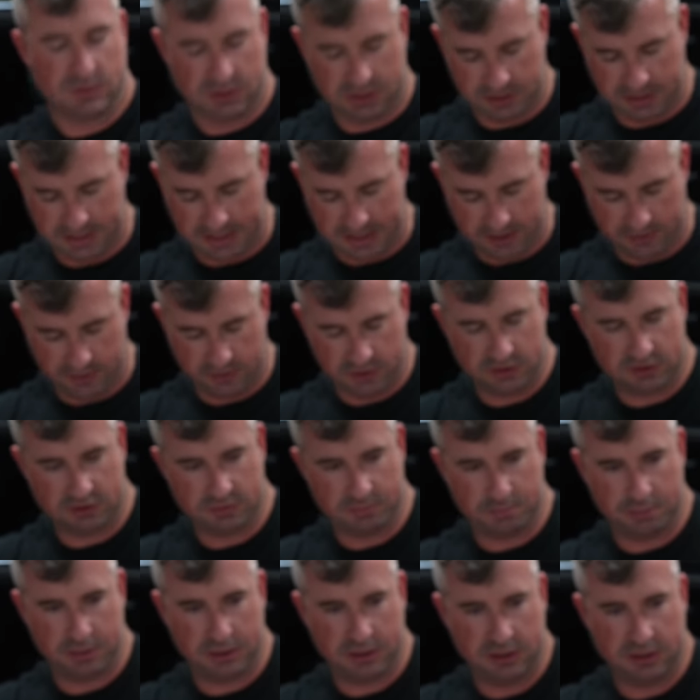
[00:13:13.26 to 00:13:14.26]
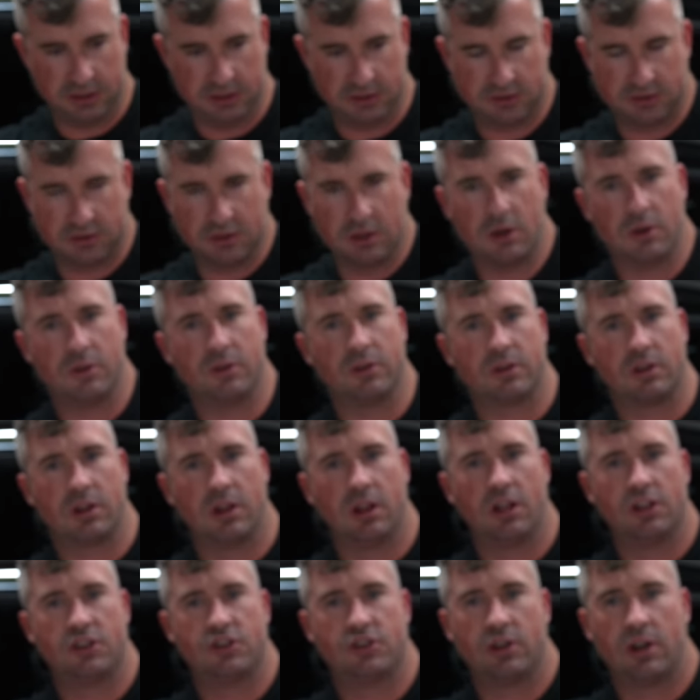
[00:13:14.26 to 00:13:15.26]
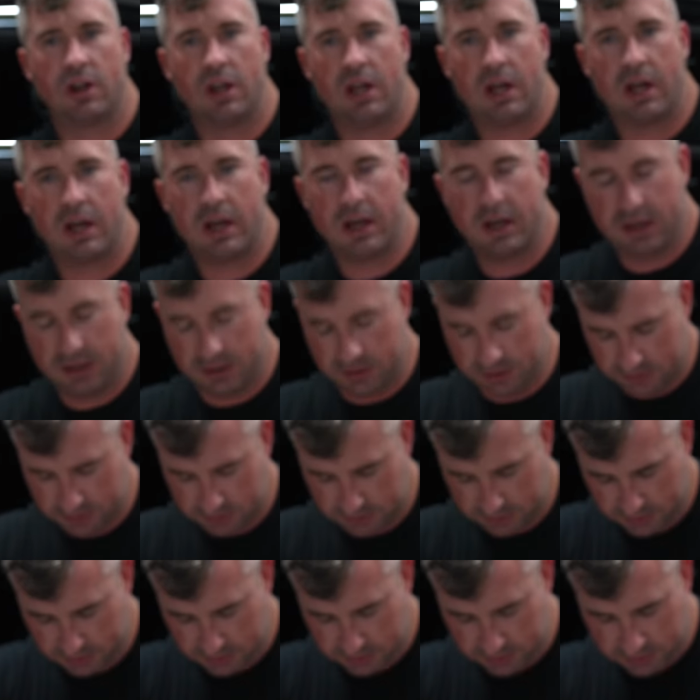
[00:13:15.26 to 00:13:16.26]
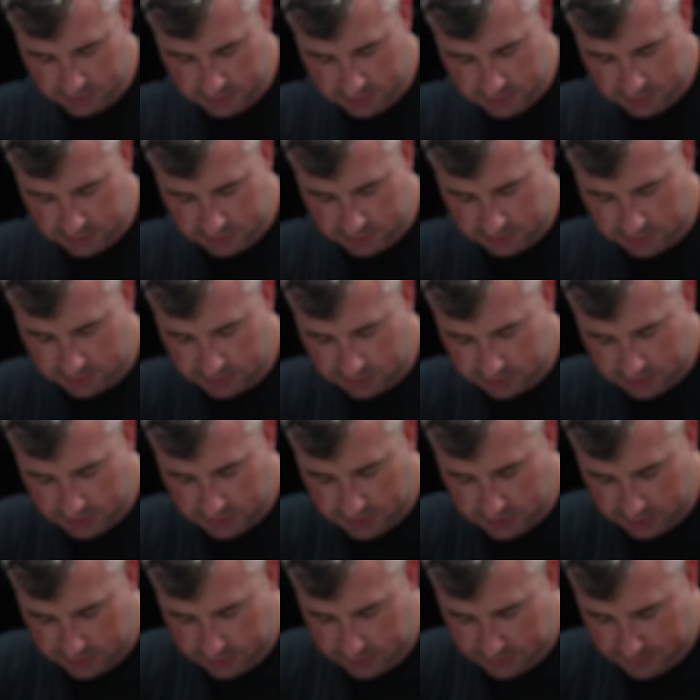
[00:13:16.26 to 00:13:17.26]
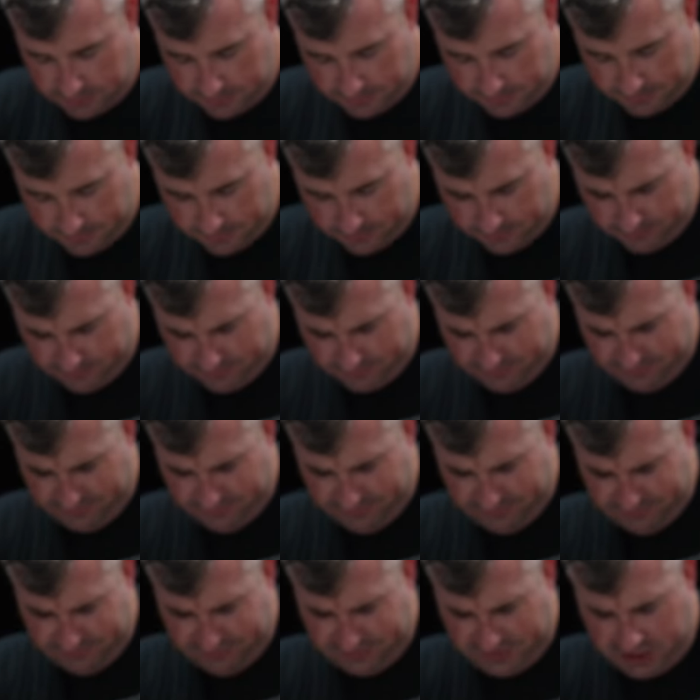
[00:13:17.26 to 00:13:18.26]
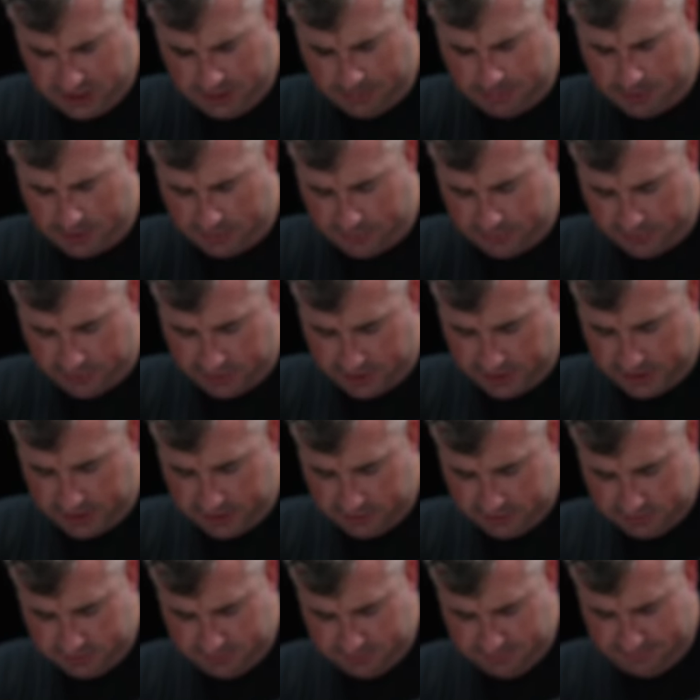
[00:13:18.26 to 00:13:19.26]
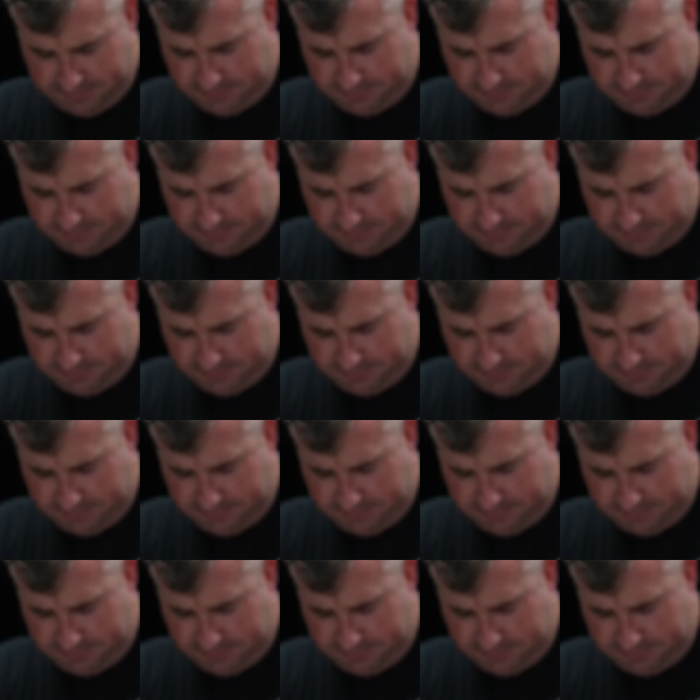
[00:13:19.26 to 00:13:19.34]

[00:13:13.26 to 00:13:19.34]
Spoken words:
Now this piece, oh, the clutch line. So there's a couple different things.